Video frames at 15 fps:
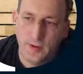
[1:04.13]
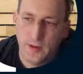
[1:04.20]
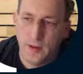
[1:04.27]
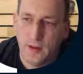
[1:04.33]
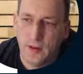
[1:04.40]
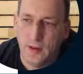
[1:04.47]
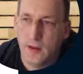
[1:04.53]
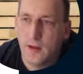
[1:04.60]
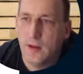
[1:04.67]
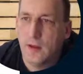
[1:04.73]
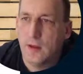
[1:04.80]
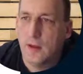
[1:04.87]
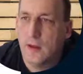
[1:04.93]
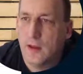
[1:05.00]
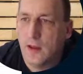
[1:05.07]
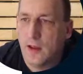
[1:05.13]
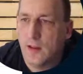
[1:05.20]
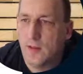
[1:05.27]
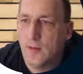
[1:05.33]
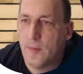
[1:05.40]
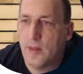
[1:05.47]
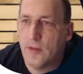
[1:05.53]
see in
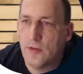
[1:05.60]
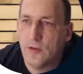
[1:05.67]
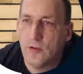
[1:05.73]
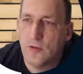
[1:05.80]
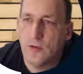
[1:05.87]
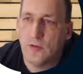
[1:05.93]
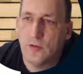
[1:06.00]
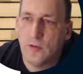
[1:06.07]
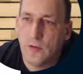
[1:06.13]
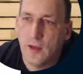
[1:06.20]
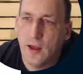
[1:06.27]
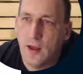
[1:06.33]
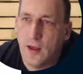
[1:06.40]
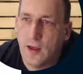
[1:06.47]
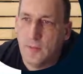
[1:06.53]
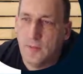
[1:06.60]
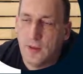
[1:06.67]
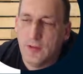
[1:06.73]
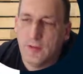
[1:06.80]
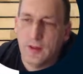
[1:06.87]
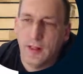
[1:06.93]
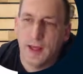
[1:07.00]
some other tools.
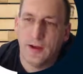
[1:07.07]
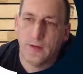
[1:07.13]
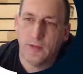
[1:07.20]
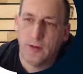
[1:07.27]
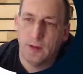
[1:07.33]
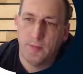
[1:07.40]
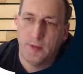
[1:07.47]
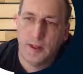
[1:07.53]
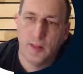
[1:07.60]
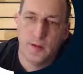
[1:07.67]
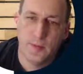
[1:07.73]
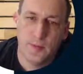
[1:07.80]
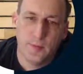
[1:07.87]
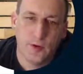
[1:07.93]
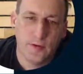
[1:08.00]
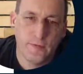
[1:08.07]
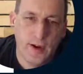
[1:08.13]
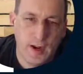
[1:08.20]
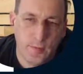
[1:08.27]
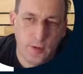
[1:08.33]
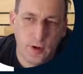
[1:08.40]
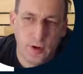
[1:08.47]
This allows it to be a little bit more
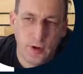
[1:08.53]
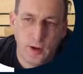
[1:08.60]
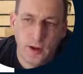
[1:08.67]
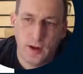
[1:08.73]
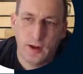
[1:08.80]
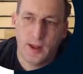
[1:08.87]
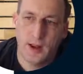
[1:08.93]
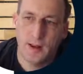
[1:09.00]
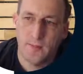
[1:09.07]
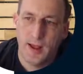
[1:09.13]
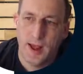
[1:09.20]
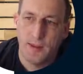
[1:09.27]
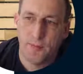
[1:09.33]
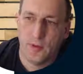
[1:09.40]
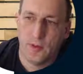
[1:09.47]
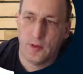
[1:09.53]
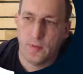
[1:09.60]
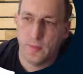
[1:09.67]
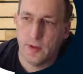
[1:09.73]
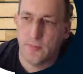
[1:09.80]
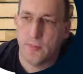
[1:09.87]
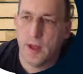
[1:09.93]
vibrant, and it kind of maps a little
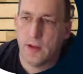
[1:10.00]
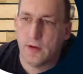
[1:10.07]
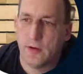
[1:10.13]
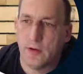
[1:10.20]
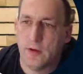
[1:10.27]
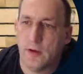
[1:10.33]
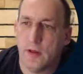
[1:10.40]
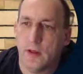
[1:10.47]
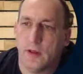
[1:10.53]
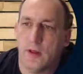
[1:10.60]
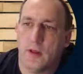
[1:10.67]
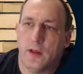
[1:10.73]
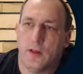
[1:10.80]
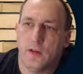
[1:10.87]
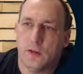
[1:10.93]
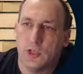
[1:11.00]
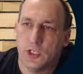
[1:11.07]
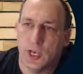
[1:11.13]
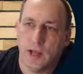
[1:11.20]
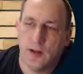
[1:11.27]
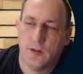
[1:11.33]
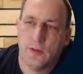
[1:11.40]
bit better to
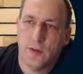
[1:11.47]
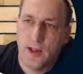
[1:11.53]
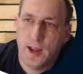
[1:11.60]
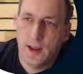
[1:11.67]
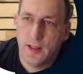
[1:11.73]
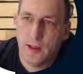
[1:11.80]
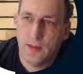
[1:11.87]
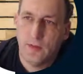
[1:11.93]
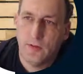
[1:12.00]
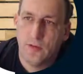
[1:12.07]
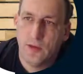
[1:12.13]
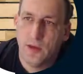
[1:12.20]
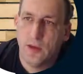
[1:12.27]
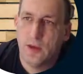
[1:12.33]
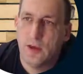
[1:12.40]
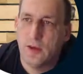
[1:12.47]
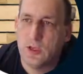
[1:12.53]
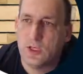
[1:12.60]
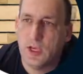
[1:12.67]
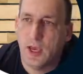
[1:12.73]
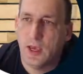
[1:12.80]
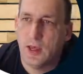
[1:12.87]
shadows and highlights. And you can
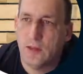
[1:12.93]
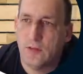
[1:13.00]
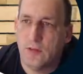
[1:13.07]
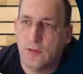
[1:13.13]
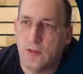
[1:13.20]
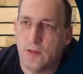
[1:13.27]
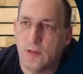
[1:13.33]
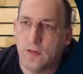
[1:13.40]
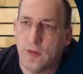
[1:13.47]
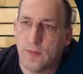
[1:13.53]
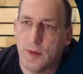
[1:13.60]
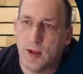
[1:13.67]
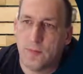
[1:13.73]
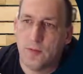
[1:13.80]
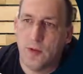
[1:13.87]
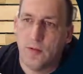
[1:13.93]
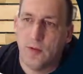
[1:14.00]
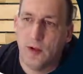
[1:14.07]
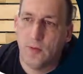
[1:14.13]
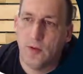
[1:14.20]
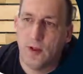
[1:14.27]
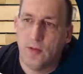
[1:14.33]
change, there's some
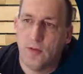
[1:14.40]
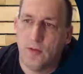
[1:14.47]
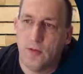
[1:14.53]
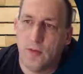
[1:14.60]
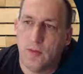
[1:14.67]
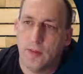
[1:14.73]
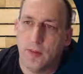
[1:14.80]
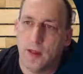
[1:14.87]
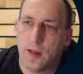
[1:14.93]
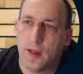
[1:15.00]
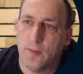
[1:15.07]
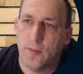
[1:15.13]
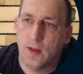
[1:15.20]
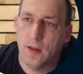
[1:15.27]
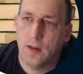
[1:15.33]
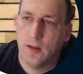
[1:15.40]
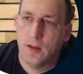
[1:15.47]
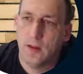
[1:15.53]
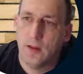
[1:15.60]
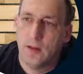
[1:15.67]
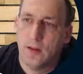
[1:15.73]
preset ones that come in,